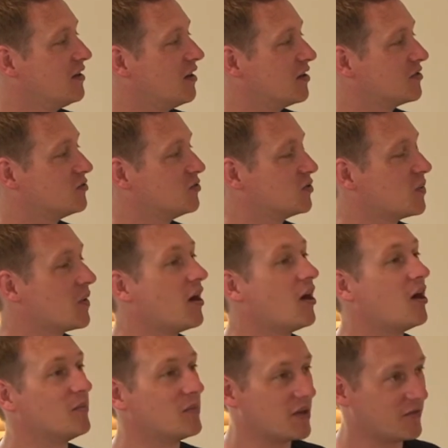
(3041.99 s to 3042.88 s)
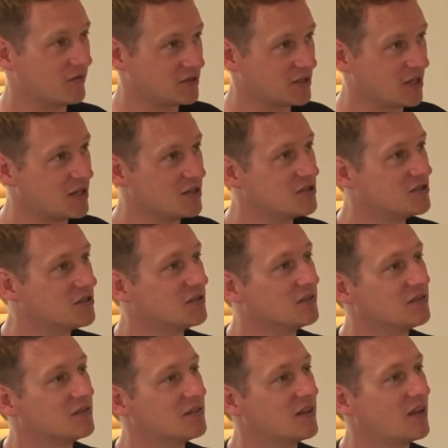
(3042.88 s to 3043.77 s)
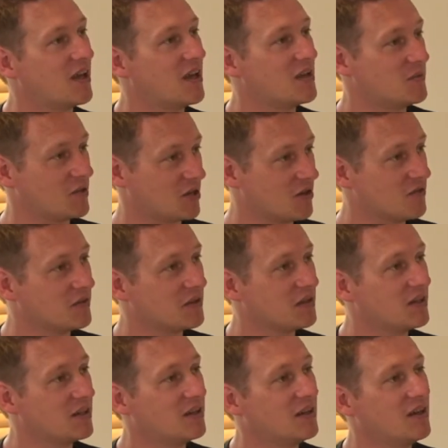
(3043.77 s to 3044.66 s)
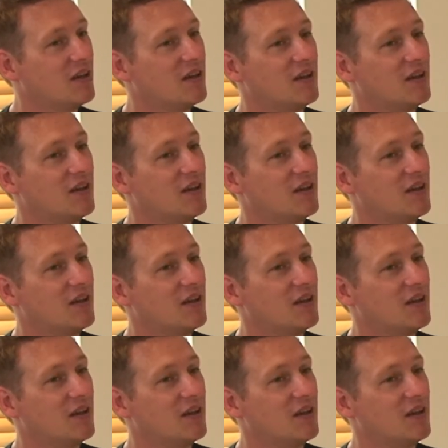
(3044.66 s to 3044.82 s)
I talk about arm levitation, aiming over here,